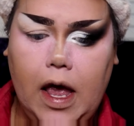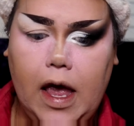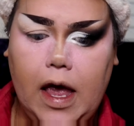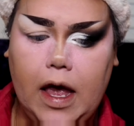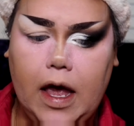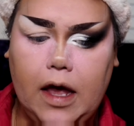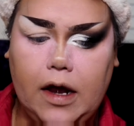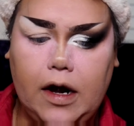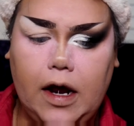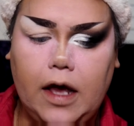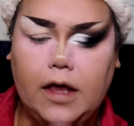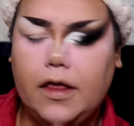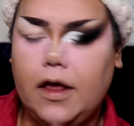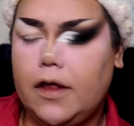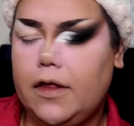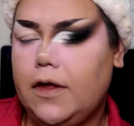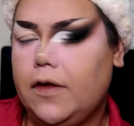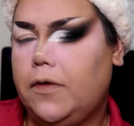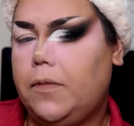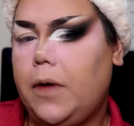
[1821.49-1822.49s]
and I
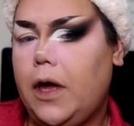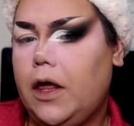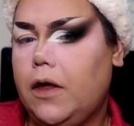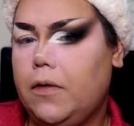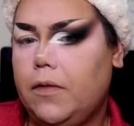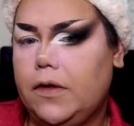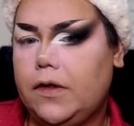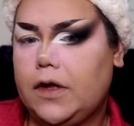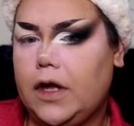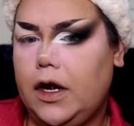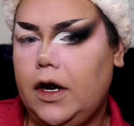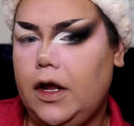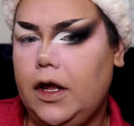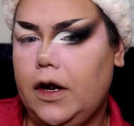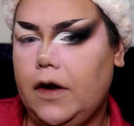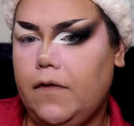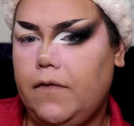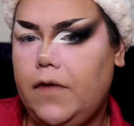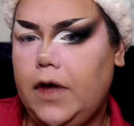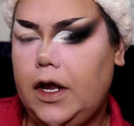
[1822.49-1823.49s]
thought this palette was kind of
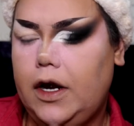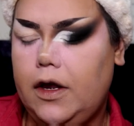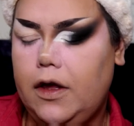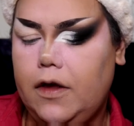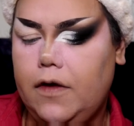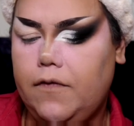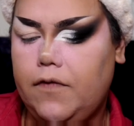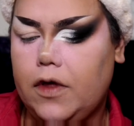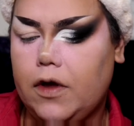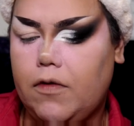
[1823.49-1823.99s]
innovative.